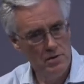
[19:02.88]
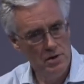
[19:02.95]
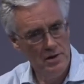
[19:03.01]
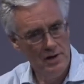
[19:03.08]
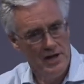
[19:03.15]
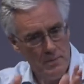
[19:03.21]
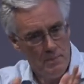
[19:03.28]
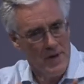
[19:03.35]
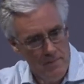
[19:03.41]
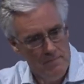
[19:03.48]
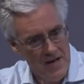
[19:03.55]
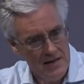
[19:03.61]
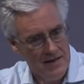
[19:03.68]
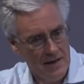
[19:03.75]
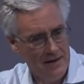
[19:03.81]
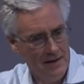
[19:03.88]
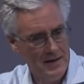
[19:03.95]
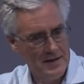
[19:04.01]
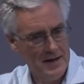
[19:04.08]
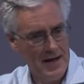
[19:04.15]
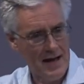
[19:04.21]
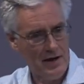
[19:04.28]
leap immediately
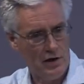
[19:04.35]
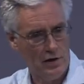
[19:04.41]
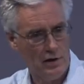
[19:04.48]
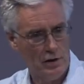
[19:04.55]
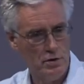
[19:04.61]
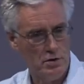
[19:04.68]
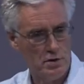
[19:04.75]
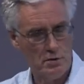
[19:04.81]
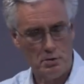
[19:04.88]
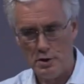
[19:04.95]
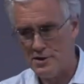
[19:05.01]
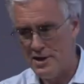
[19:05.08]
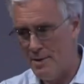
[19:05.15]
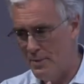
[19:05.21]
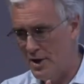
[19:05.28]
to that conclusion, because